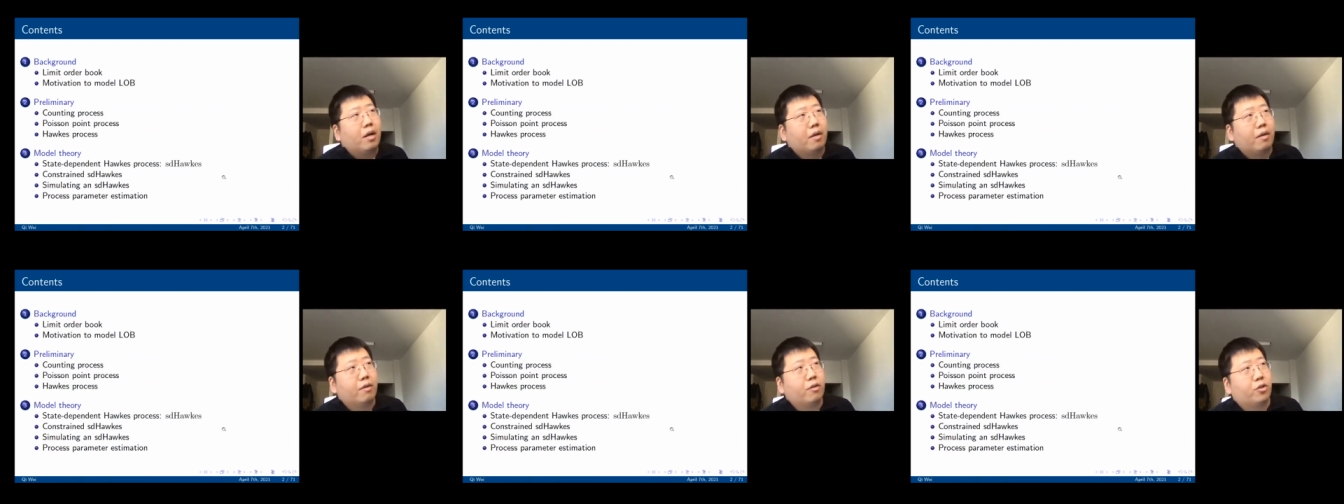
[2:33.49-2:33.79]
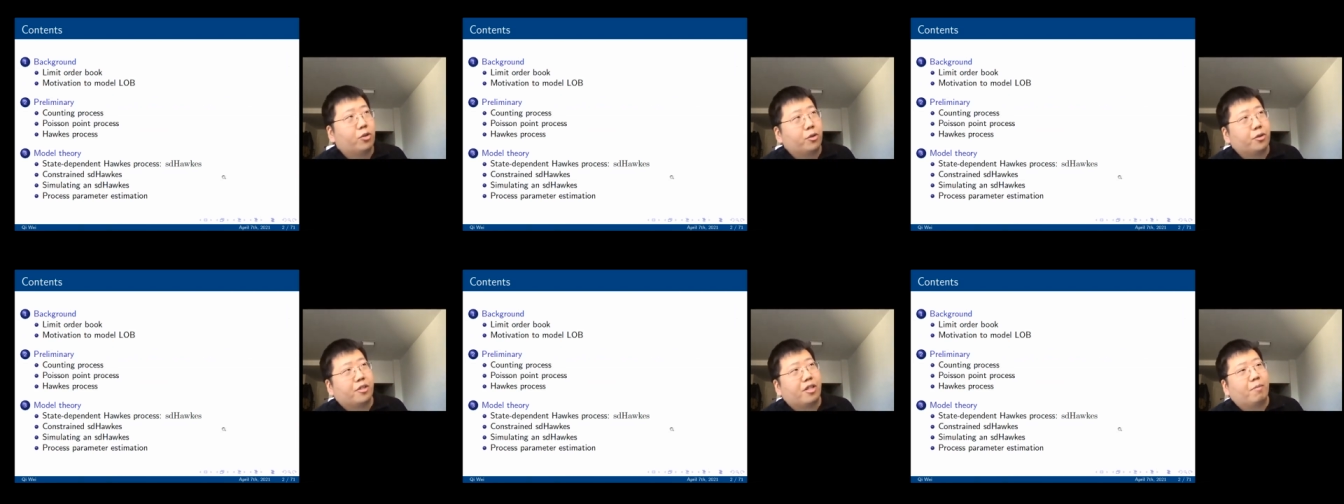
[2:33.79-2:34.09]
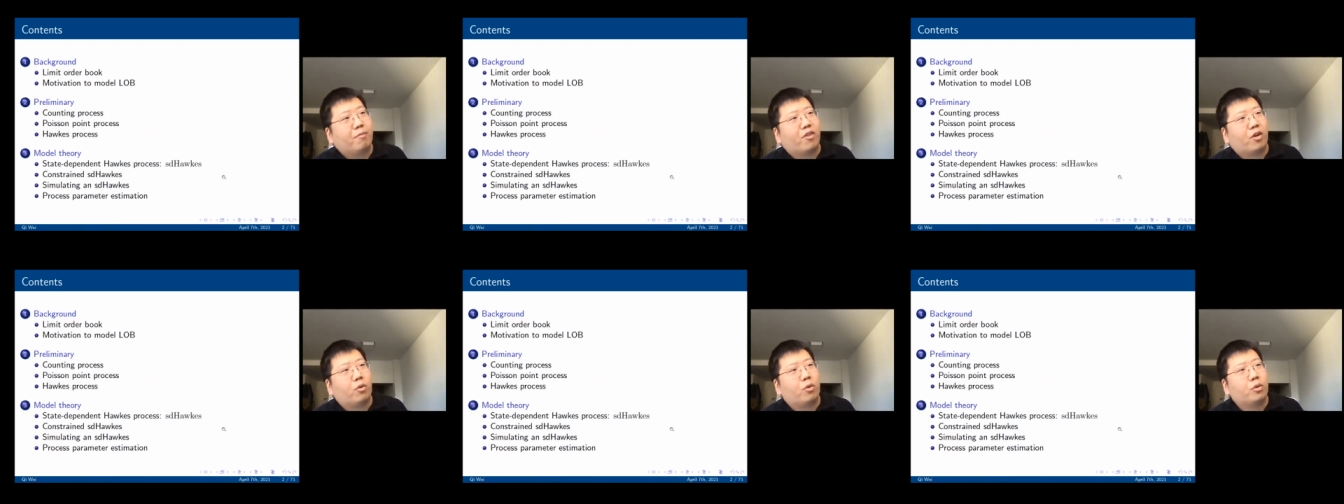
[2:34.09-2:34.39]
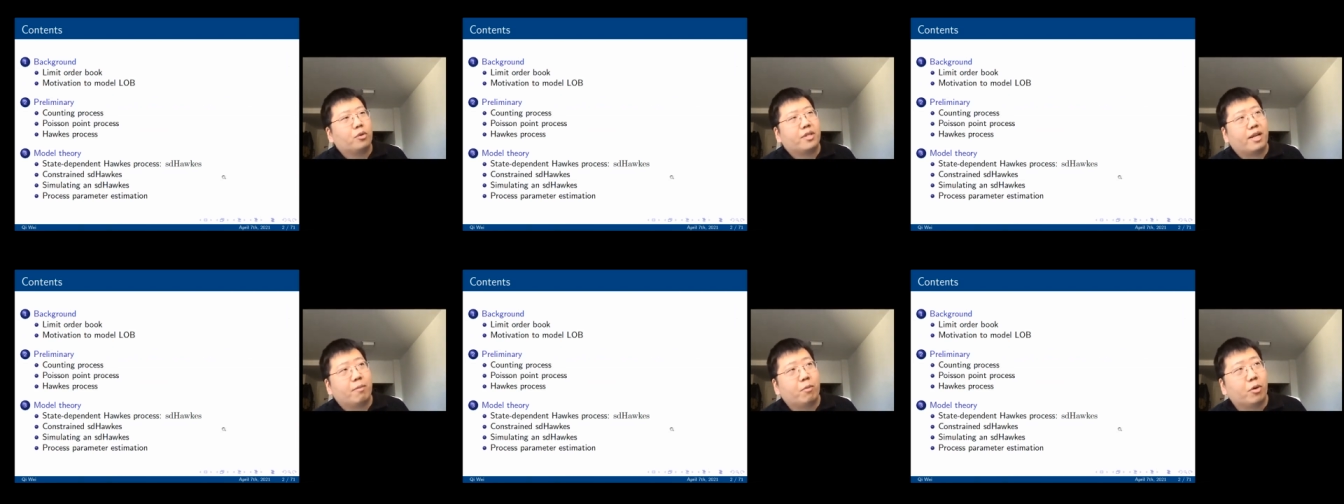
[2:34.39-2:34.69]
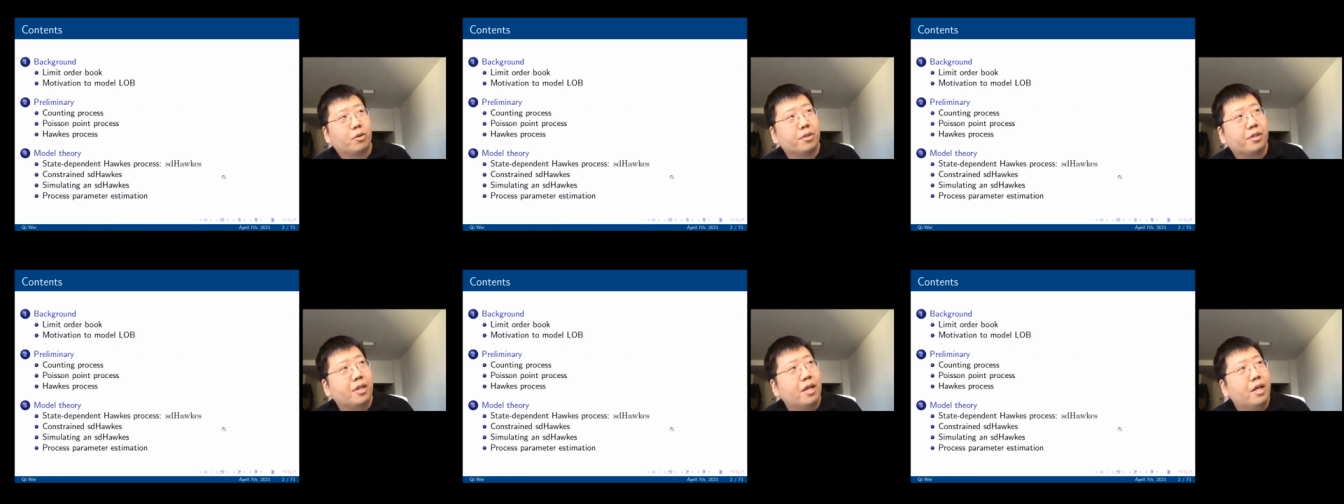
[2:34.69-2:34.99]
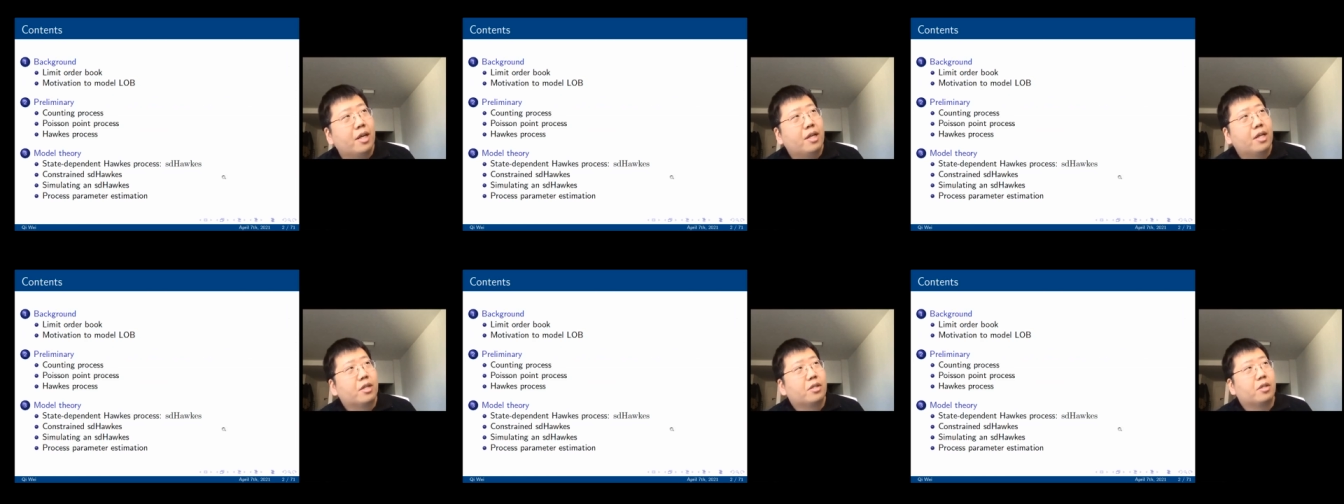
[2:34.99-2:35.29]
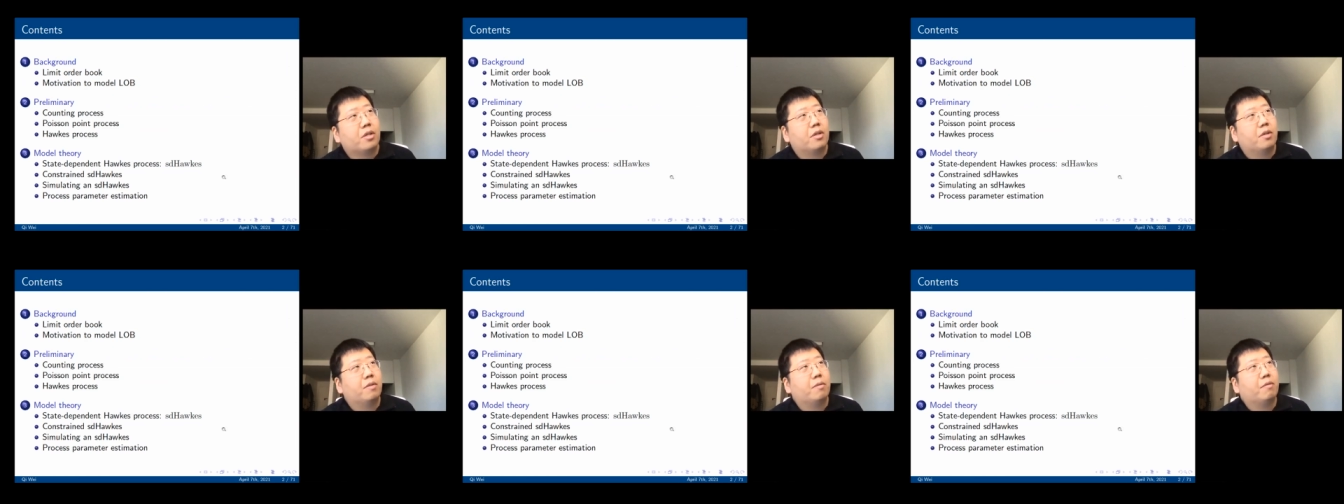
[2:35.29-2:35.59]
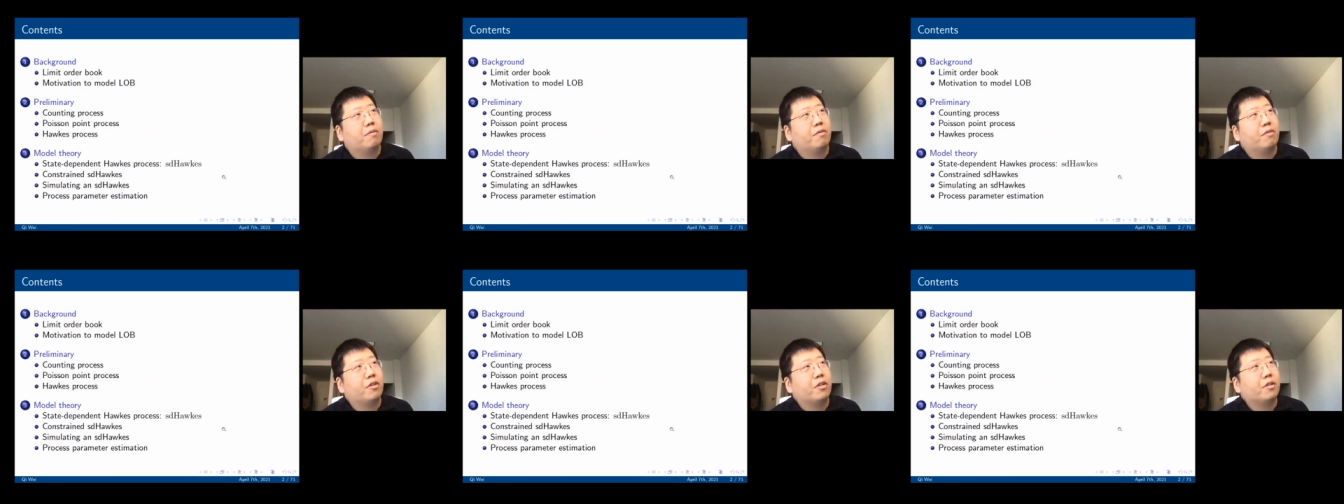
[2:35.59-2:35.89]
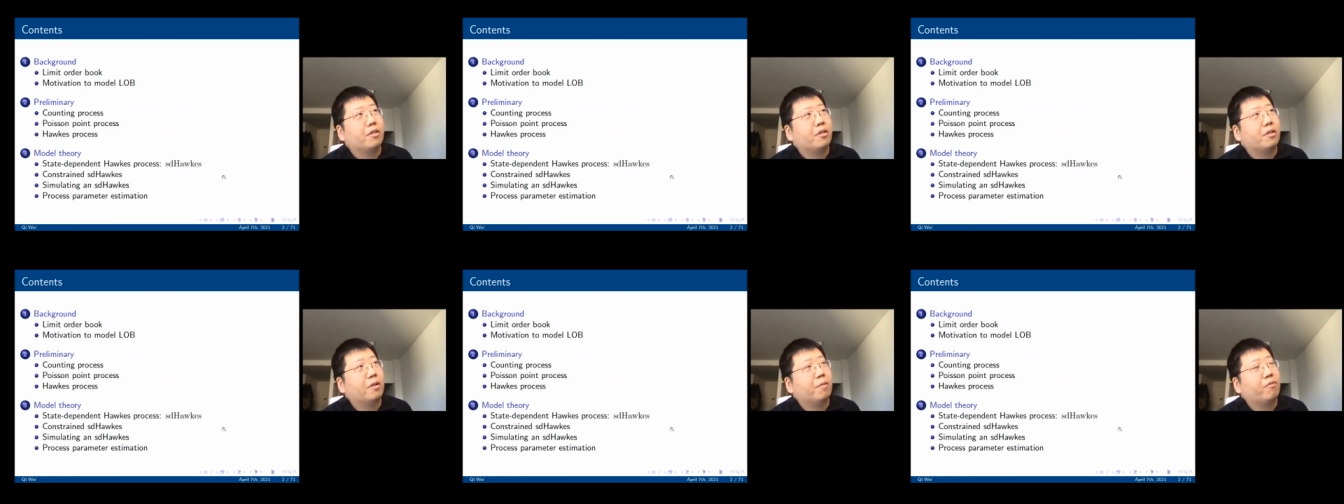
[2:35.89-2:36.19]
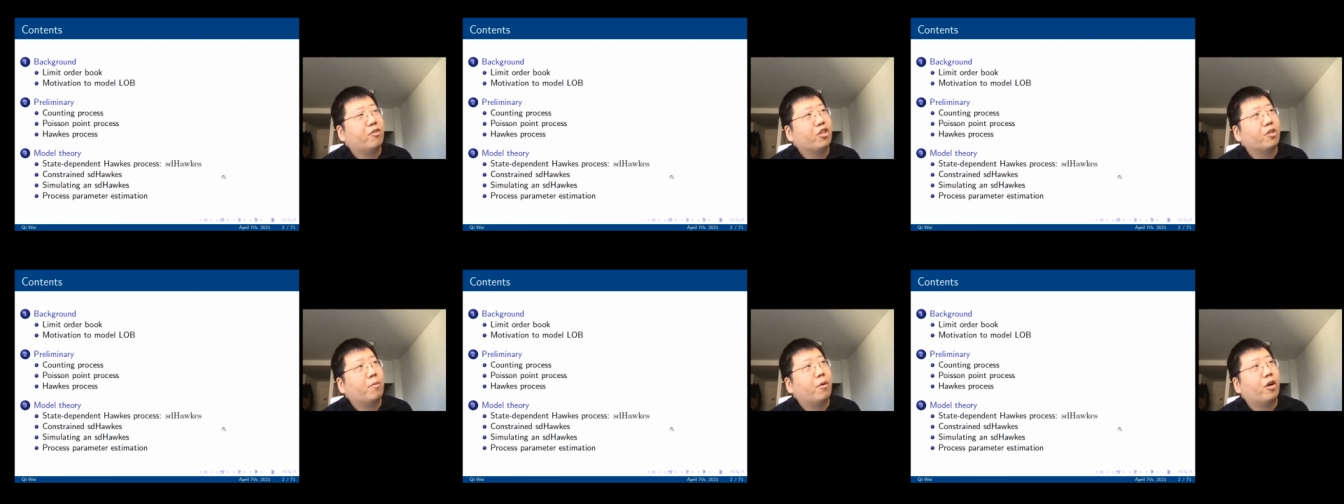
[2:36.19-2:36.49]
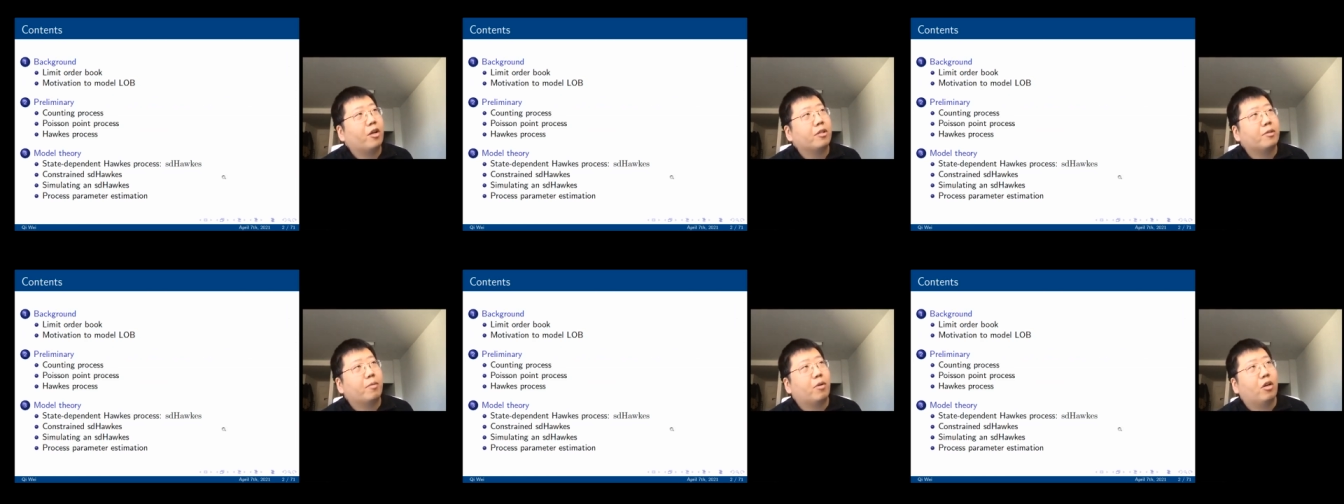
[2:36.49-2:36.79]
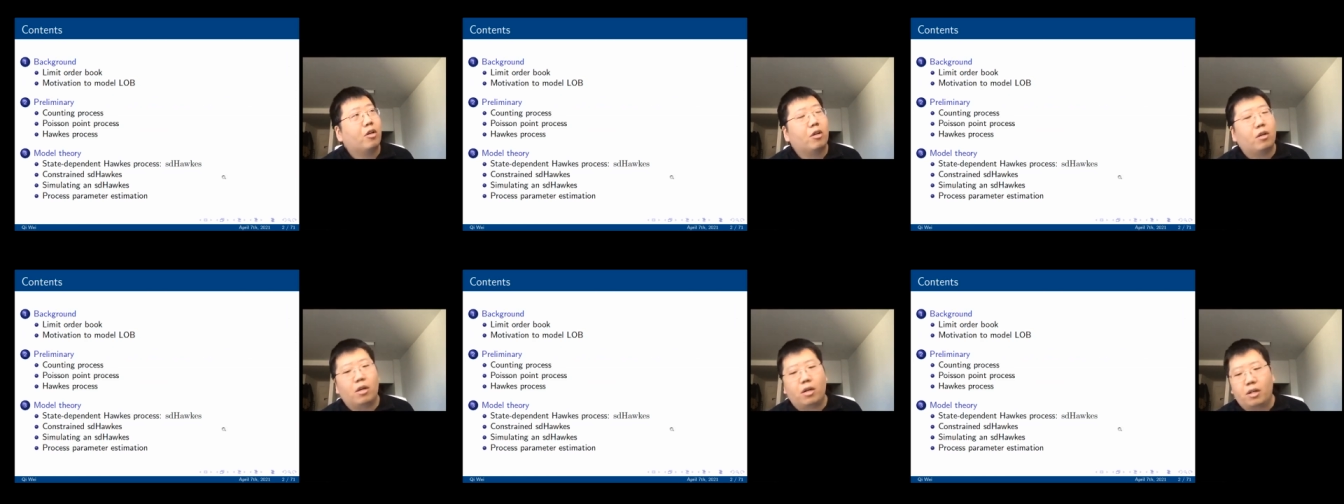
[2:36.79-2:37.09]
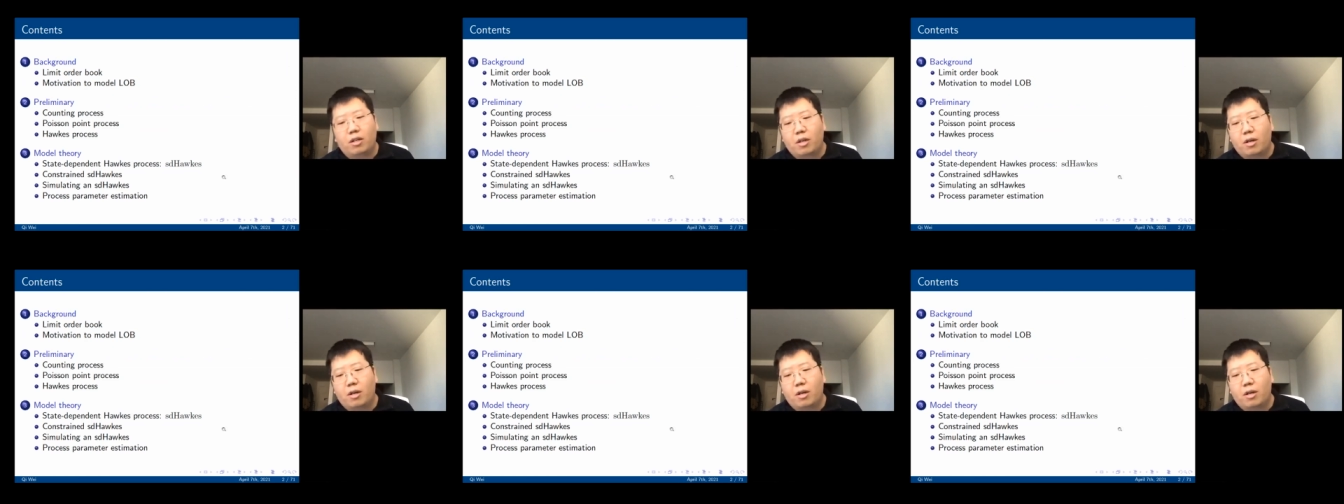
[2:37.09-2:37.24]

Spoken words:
show you some more cool demos. So the first part is about